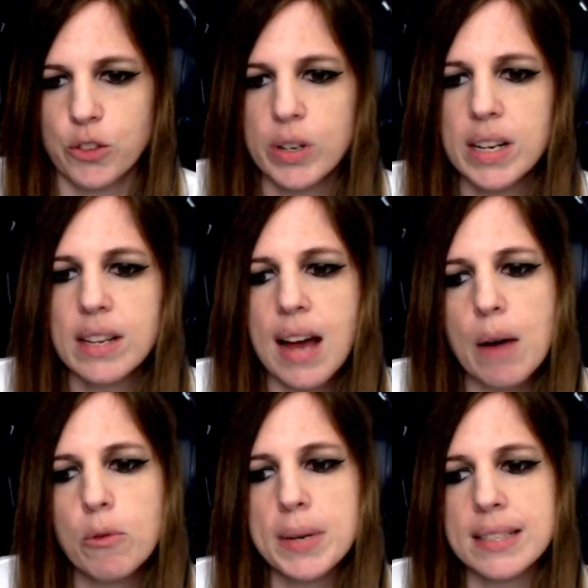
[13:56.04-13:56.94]
Treating the
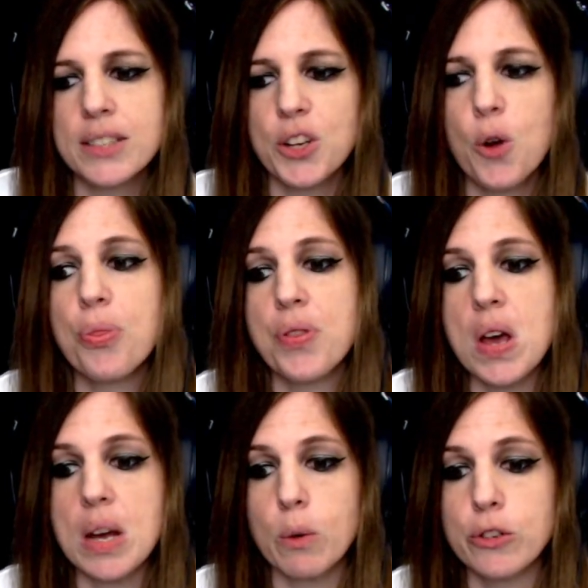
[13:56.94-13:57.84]
album as its own
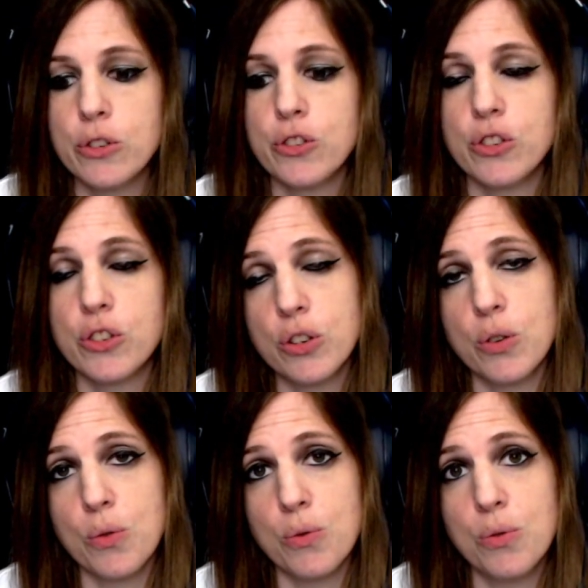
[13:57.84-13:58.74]
thing, which you should
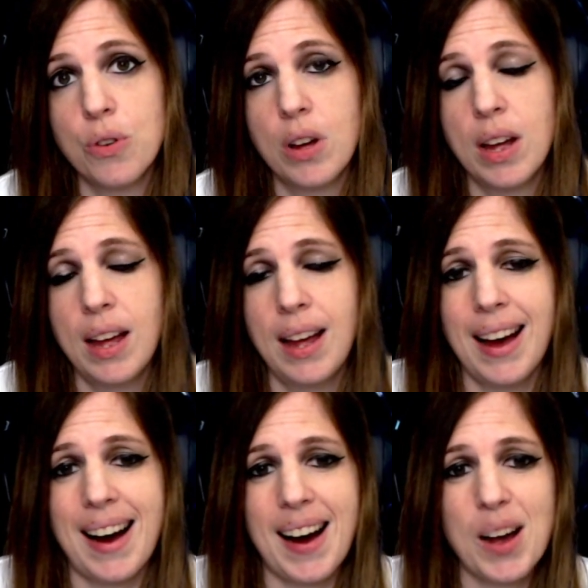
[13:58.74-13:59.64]
do,
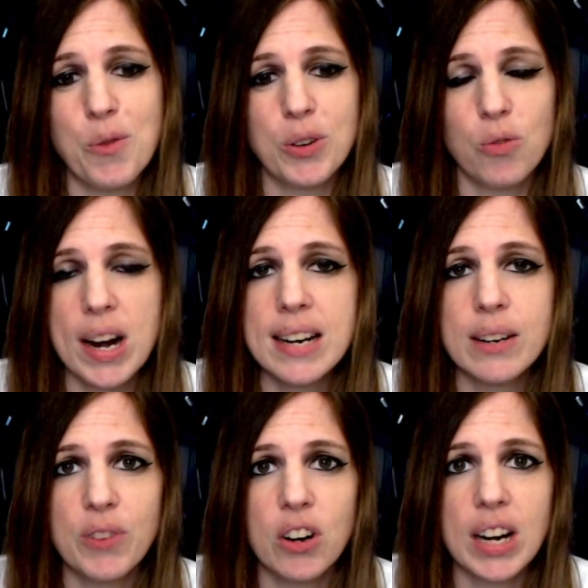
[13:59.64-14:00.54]
I would rate
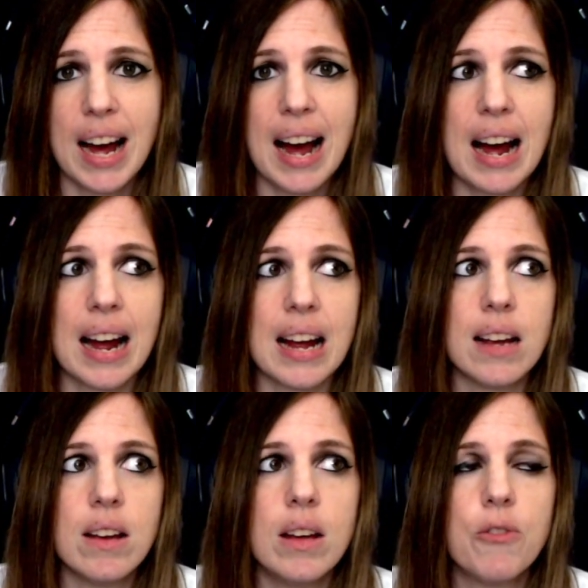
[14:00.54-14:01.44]
it very
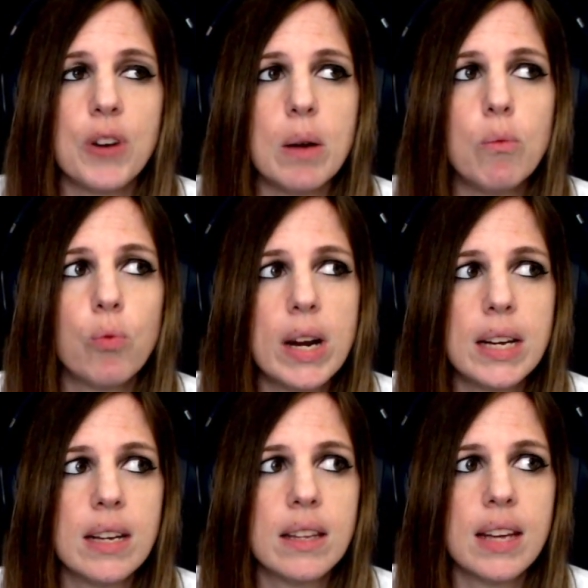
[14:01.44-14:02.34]
high. If I'm
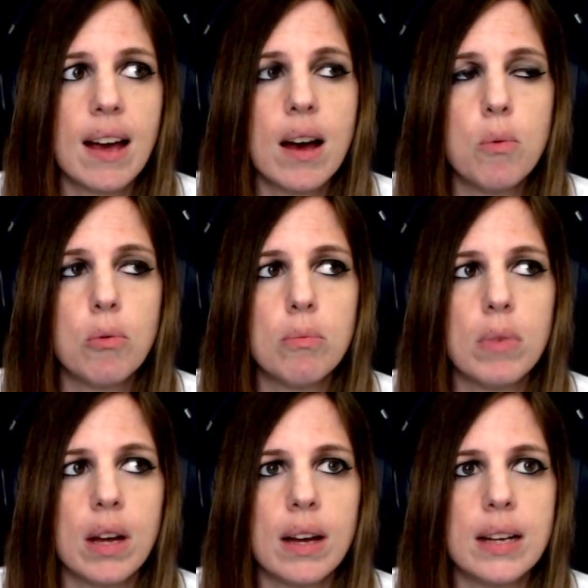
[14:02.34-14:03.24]
ranking the
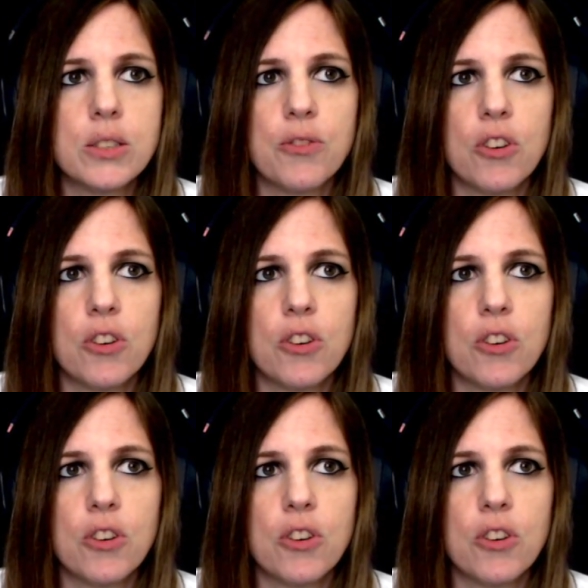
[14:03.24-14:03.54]
album as